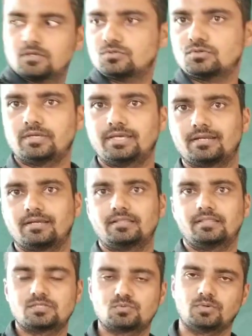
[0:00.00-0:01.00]
So here in
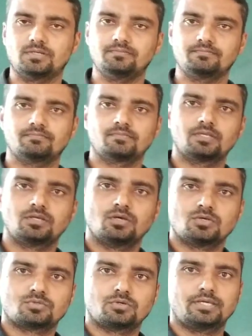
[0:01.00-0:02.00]
this one,
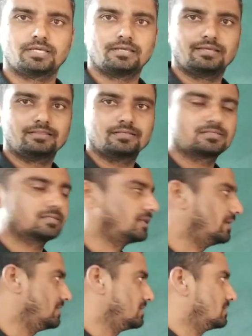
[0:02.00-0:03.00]
so here in this
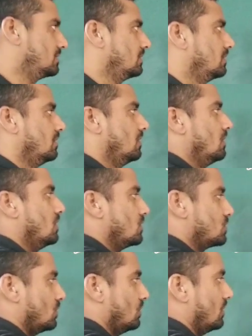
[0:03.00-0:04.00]
case,
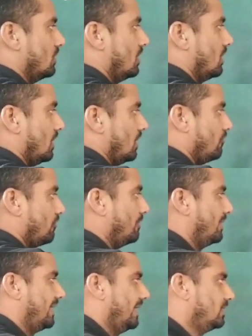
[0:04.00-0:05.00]
so if
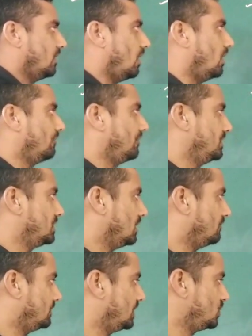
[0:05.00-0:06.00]
we take the average
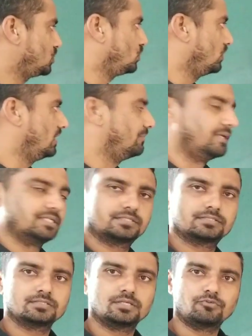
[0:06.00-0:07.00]
of these 2
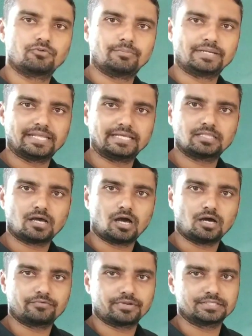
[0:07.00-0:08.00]
elements, if we take the
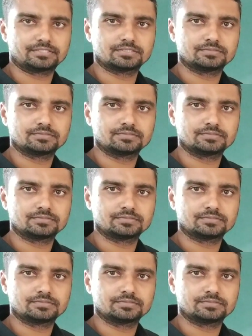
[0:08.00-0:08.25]
average